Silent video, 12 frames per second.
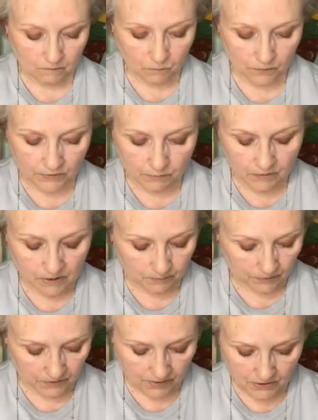with Mod
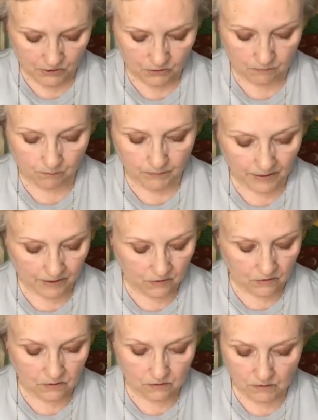Podge.
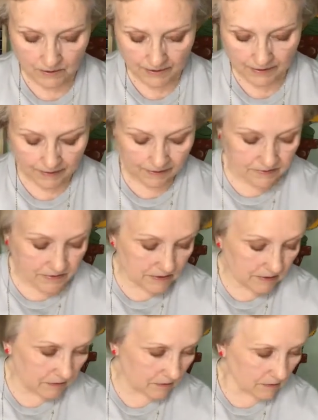Metal, glass,
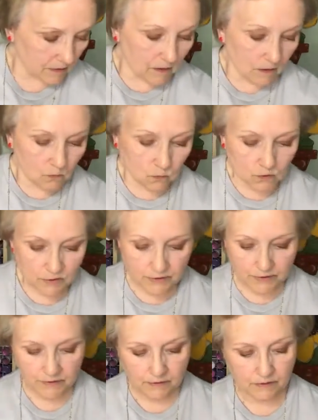
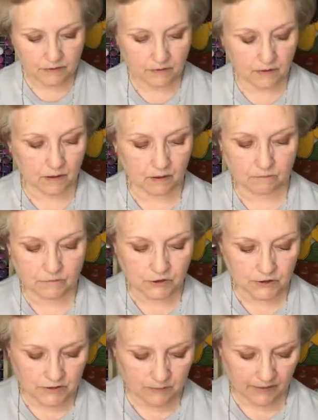wood, um,
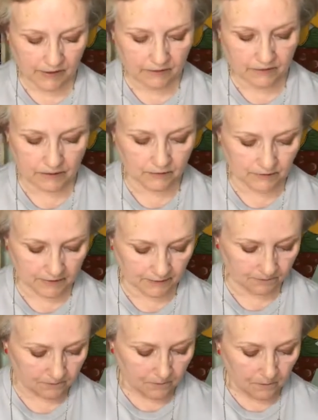just about anything.
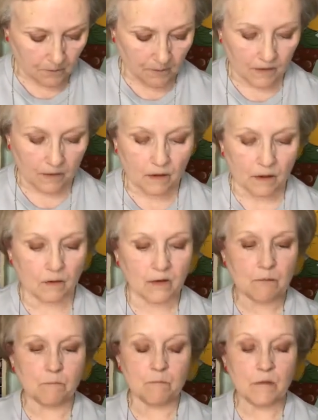
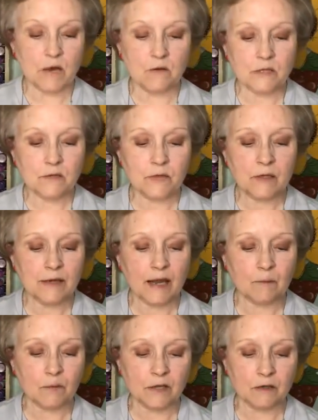Okay, most of the
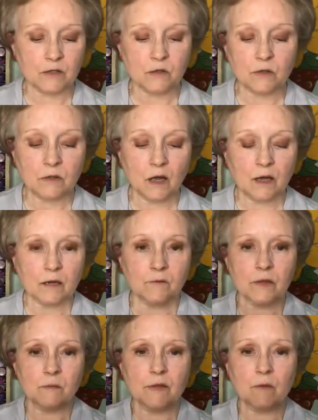napkins, or a lot of
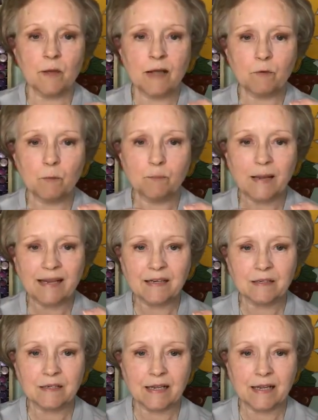them, they will have a
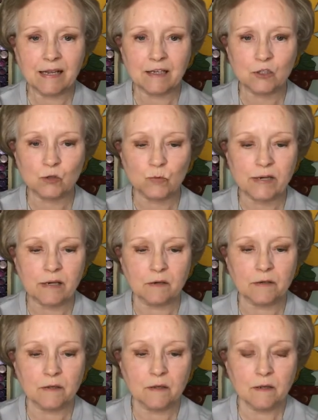banded edge around.